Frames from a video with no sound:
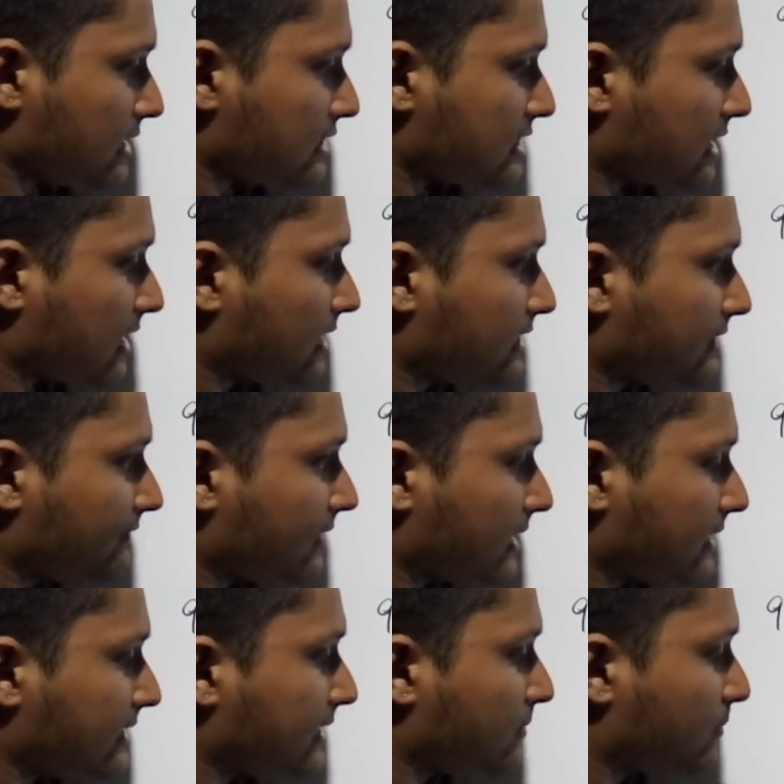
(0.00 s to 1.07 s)
theta
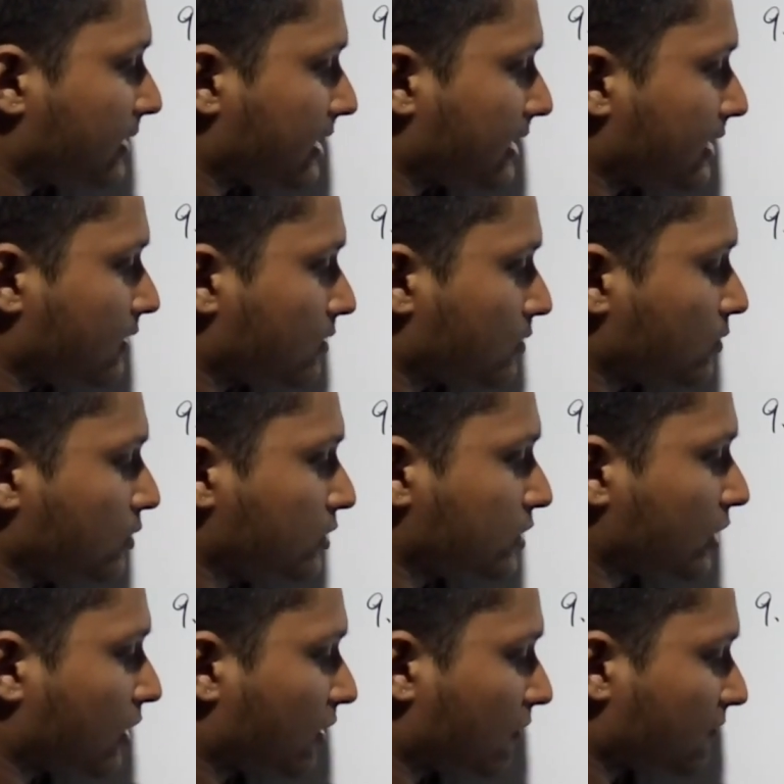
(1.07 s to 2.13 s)
divided by
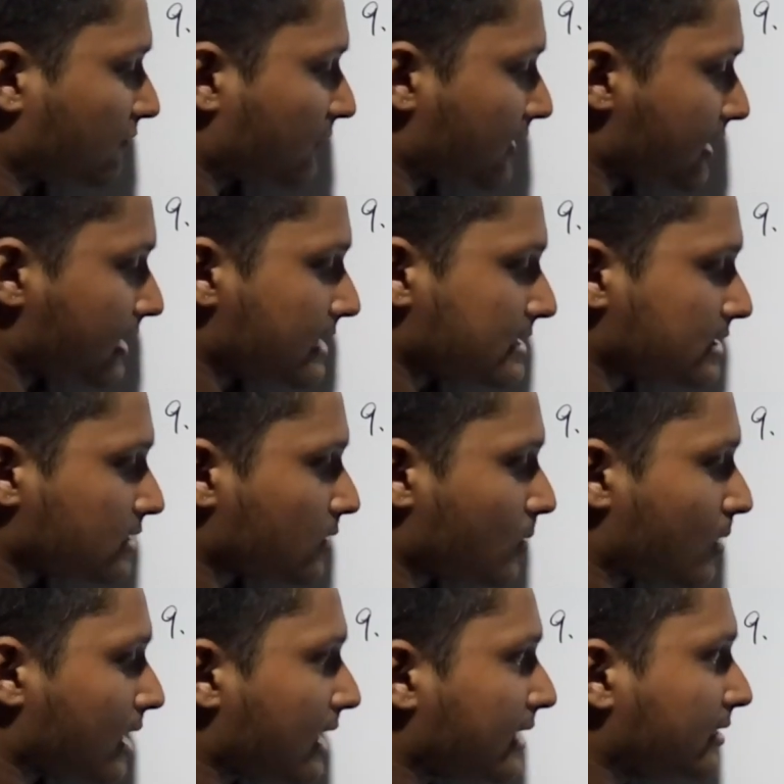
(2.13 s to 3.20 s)
root of a
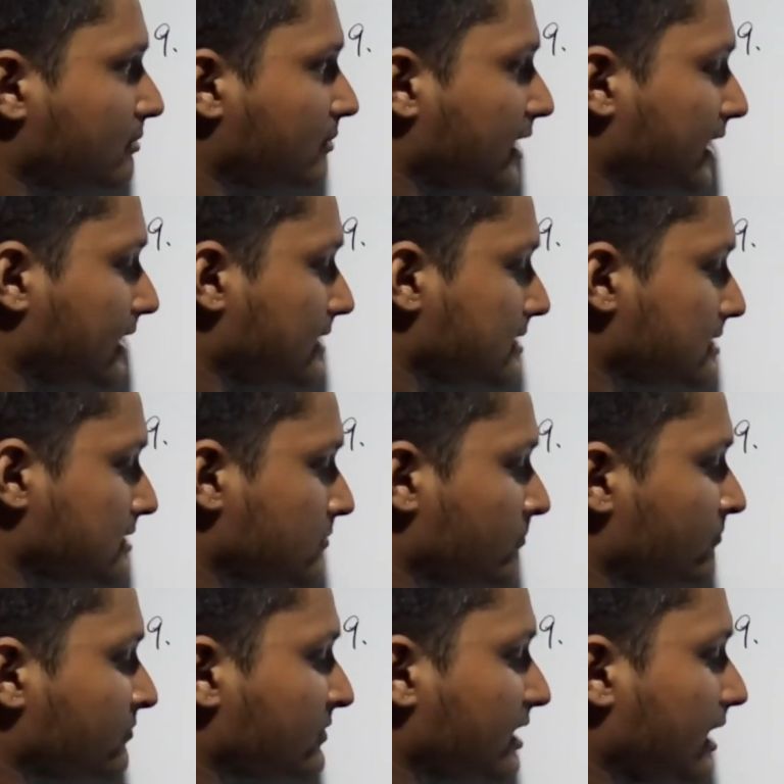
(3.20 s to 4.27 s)
square
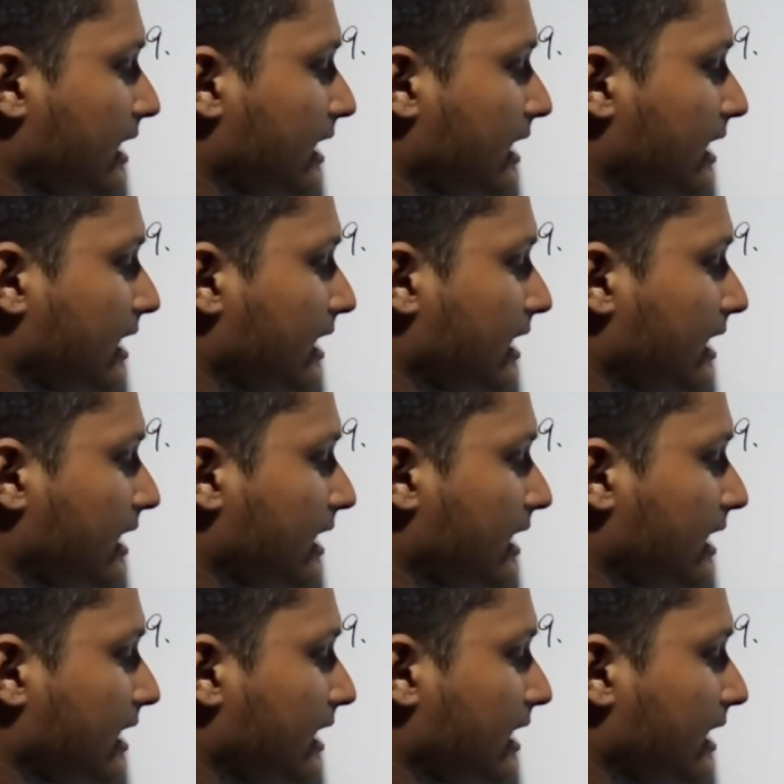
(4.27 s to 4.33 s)
minus